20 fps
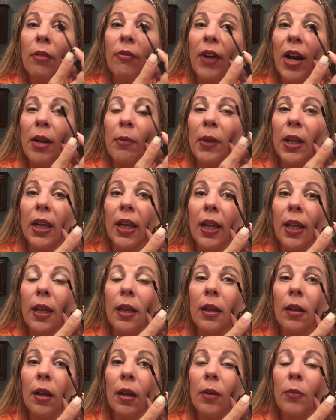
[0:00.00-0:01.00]
Vitamin
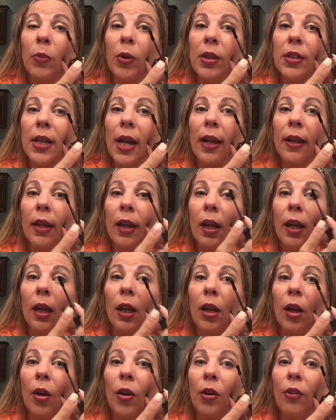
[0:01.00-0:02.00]
E protecting,
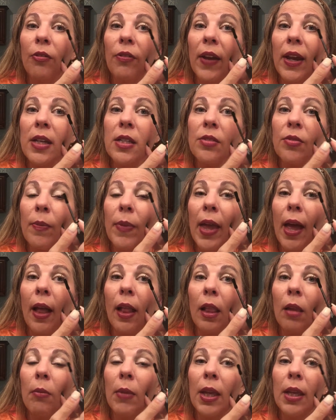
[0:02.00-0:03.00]
you know, your face from the
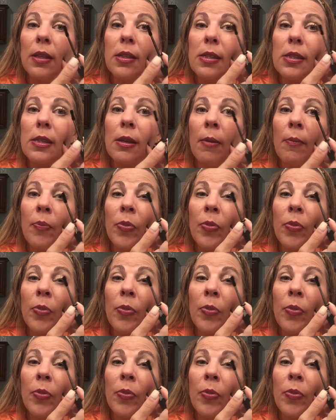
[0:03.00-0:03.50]
elements.